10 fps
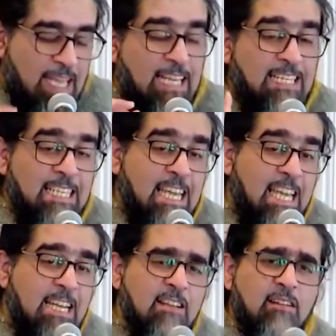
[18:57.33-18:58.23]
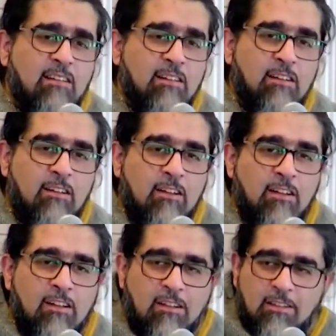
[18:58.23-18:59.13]
Indeed,
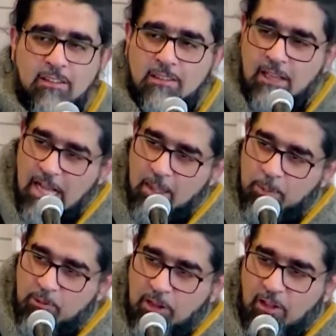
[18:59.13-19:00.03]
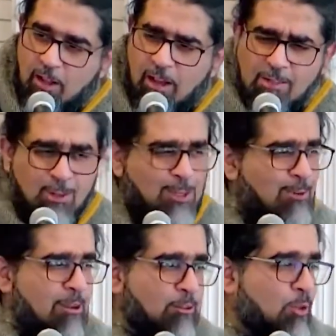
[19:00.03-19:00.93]
the help of Allah is just
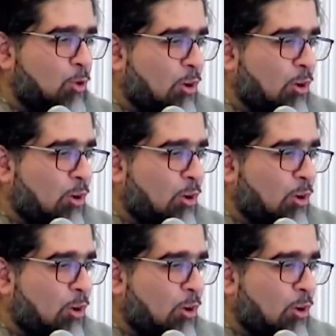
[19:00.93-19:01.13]
around the